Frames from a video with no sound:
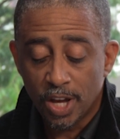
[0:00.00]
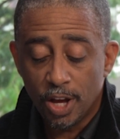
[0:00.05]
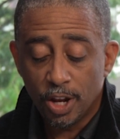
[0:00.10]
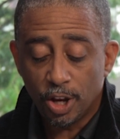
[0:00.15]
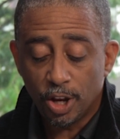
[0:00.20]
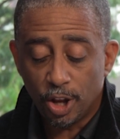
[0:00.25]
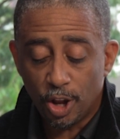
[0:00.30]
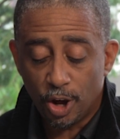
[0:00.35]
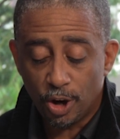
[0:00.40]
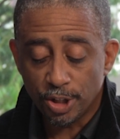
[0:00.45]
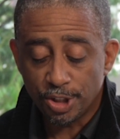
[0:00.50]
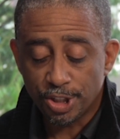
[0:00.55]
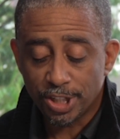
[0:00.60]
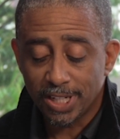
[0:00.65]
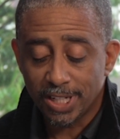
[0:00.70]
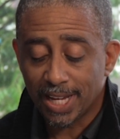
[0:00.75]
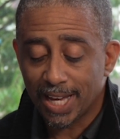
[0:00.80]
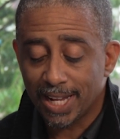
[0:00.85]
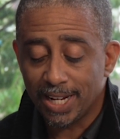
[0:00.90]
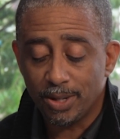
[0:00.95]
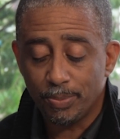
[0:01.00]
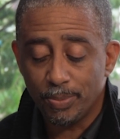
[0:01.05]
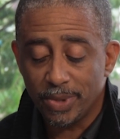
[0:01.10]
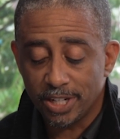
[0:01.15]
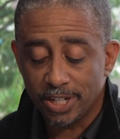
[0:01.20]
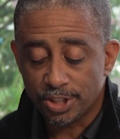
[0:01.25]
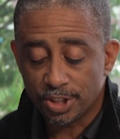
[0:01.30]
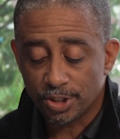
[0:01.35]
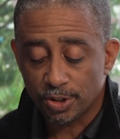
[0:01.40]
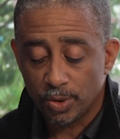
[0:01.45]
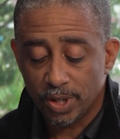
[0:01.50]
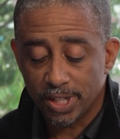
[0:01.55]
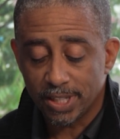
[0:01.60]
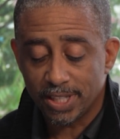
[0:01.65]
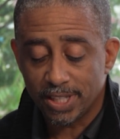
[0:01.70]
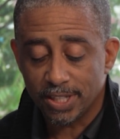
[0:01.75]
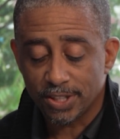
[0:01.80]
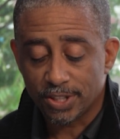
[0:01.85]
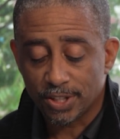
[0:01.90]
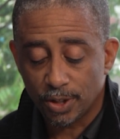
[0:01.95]
launching and administering
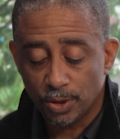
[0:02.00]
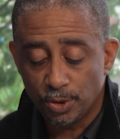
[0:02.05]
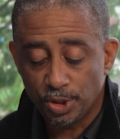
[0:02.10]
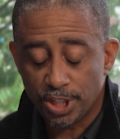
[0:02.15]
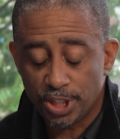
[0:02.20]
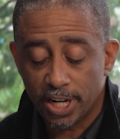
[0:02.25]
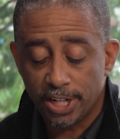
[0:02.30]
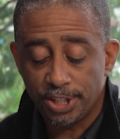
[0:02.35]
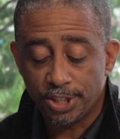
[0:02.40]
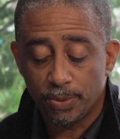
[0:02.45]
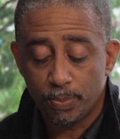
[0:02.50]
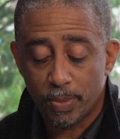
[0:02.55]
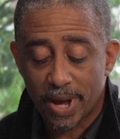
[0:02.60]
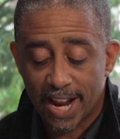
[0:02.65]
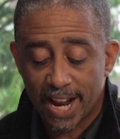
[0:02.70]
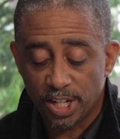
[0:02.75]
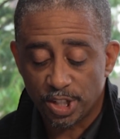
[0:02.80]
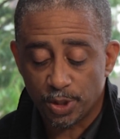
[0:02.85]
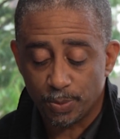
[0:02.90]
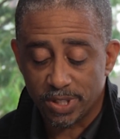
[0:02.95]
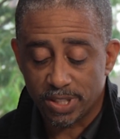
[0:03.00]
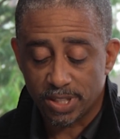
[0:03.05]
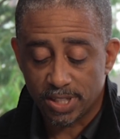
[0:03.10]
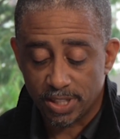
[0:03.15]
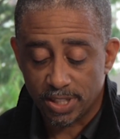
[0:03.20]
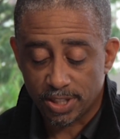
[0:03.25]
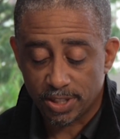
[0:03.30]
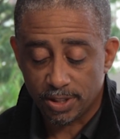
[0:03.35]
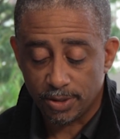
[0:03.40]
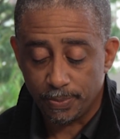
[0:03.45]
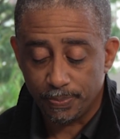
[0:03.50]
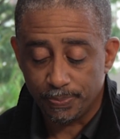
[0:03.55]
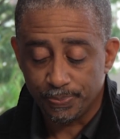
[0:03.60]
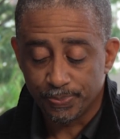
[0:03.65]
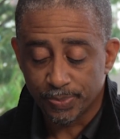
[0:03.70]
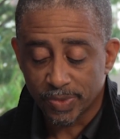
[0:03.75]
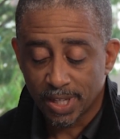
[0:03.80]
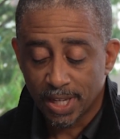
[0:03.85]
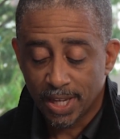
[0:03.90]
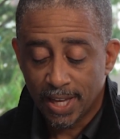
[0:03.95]
the association management system,
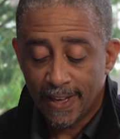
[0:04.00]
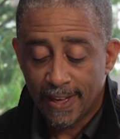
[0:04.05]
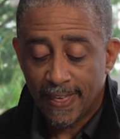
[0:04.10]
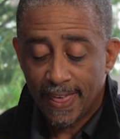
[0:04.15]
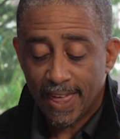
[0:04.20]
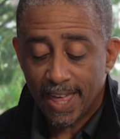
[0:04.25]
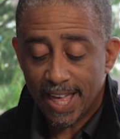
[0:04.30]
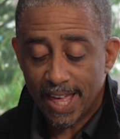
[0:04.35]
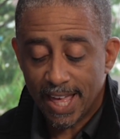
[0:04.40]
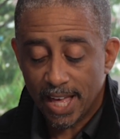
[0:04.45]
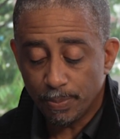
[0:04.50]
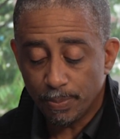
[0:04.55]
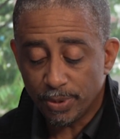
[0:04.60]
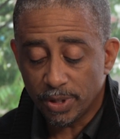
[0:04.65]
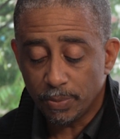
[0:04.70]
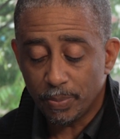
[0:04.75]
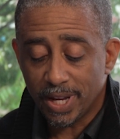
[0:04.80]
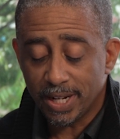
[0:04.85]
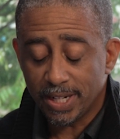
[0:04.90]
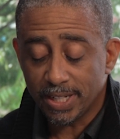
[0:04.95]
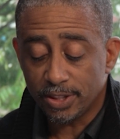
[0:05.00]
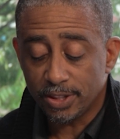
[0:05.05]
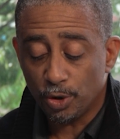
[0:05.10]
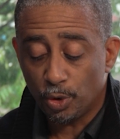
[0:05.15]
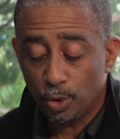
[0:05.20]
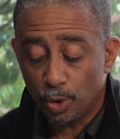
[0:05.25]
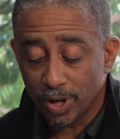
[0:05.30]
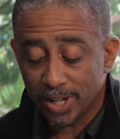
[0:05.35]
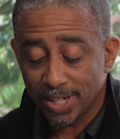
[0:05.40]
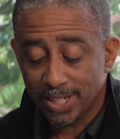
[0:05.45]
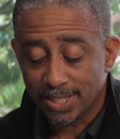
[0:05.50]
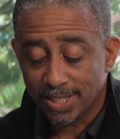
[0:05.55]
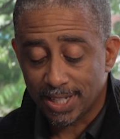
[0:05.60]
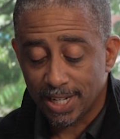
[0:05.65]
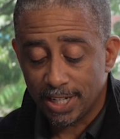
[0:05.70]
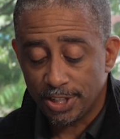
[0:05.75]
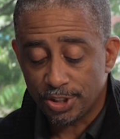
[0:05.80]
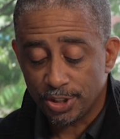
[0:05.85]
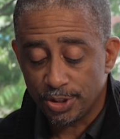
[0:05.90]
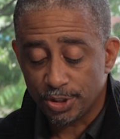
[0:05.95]
implementing the
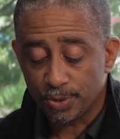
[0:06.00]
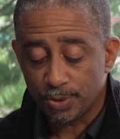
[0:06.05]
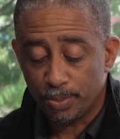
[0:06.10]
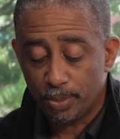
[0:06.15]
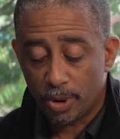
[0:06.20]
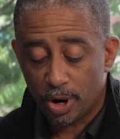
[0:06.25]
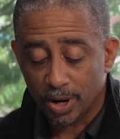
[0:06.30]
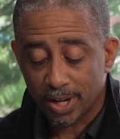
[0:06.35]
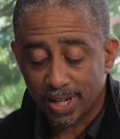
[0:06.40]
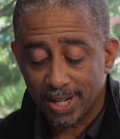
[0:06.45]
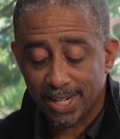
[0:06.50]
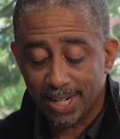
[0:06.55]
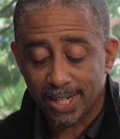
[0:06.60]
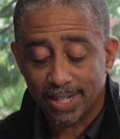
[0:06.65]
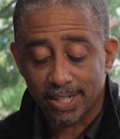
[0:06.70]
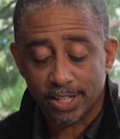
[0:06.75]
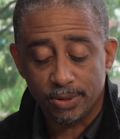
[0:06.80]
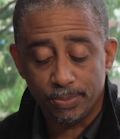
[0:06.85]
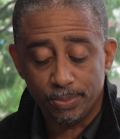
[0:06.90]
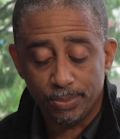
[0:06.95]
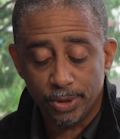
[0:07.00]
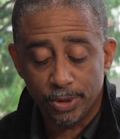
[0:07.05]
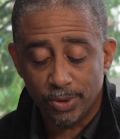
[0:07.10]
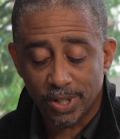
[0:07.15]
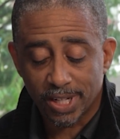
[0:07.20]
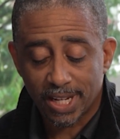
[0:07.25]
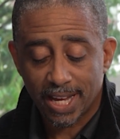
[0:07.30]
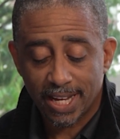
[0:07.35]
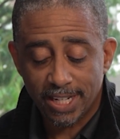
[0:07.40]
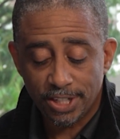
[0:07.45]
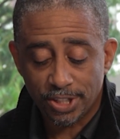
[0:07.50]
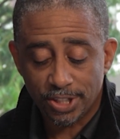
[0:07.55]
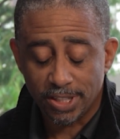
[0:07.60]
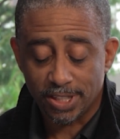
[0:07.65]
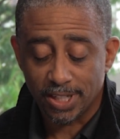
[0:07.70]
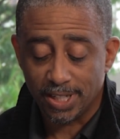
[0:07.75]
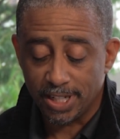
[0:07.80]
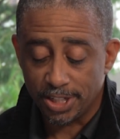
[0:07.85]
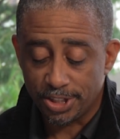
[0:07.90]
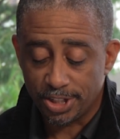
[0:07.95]
organization's marketing and communications
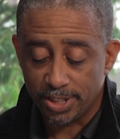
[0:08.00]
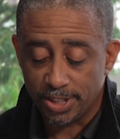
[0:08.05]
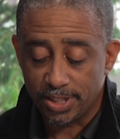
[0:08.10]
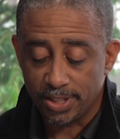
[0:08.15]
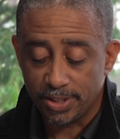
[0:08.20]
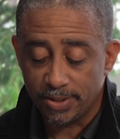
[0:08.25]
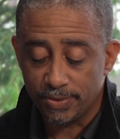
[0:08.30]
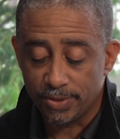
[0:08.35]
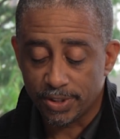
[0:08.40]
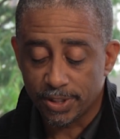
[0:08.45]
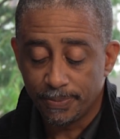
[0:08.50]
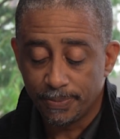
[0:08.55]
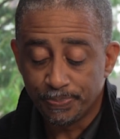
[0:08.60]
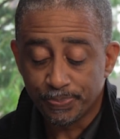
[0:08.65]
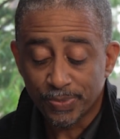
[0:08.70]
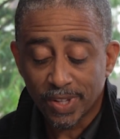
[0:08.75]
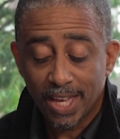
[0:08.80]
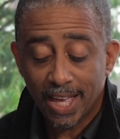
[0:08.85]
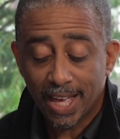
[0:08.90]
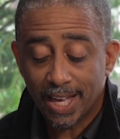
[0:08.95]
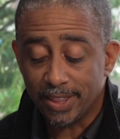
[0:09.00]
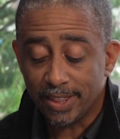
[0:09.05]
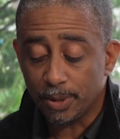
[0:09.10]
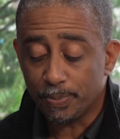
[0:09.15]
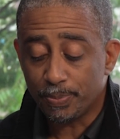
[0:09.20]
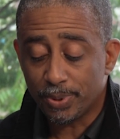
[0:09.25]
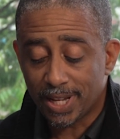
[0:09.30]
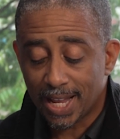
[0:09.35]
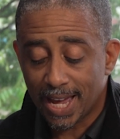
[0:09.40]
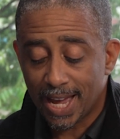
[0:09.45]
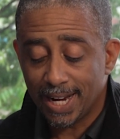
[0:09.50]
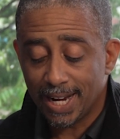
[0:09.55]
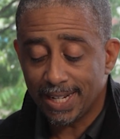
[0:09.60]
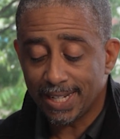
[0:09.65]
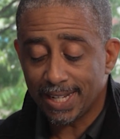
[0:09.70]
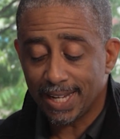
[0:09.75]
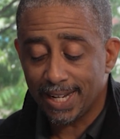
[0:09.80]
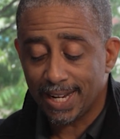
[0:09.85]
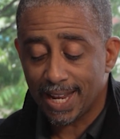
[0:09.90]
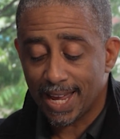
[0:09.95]
initiatives, and the planning
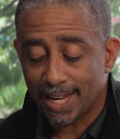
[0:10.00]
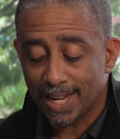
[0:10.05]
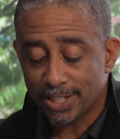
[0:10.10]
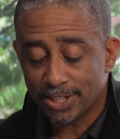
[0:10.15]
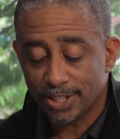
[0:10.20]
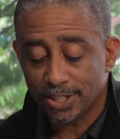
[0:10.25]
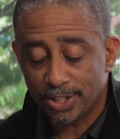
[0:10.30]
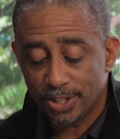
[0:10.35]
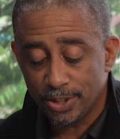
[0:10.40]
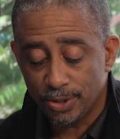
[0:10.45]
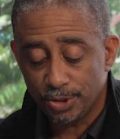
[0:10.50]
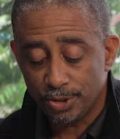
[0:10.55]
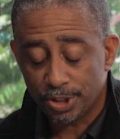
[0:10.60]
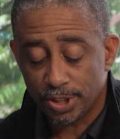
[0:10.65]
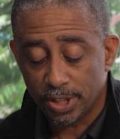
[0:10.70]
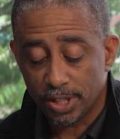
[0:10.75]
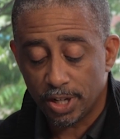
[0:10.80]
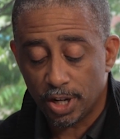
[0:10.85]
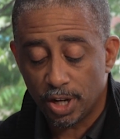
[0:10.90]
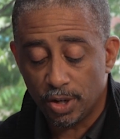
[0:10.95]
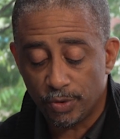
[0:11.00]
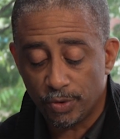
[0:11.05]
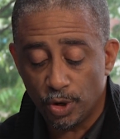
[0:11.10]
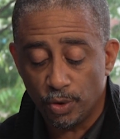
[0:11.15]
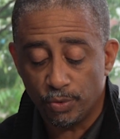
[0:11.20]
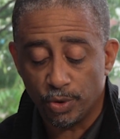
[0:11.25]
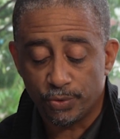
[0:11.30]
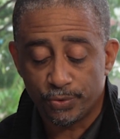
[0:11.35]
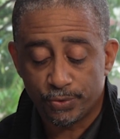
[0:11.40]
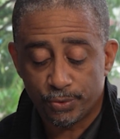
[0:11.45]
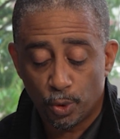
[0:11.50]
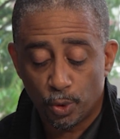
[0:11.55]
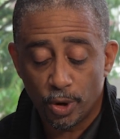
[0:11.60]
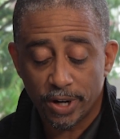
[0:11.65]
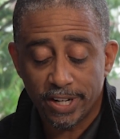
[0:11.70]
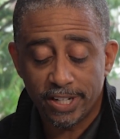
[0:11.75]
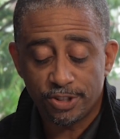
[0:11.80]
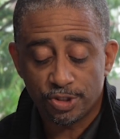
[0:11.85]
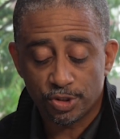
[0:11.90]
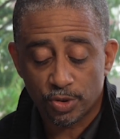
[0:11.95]
and execution of over
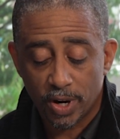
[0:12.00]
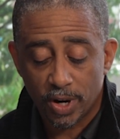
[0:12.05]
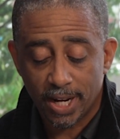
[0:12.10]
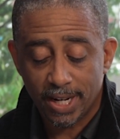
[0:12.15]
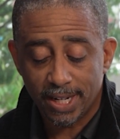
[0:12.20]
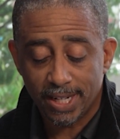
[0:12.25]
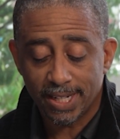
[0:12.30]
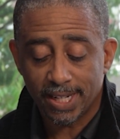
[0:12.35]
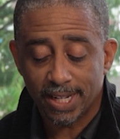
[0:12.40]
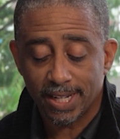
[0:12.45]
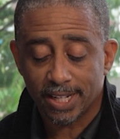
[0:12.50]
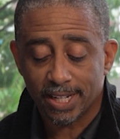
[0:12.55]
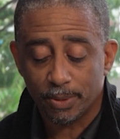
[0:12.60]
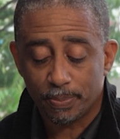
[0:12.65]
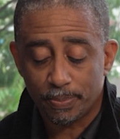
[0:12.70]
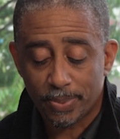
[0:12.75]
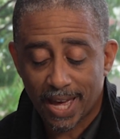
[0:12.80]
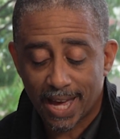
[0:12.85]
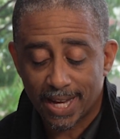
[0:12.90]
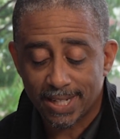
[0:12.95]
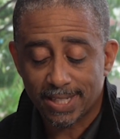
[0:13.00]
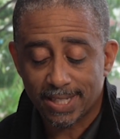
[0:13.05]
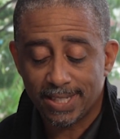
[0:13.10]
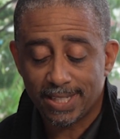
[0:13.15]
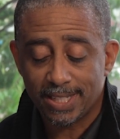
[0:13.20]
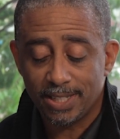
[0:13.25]
40 training and capacity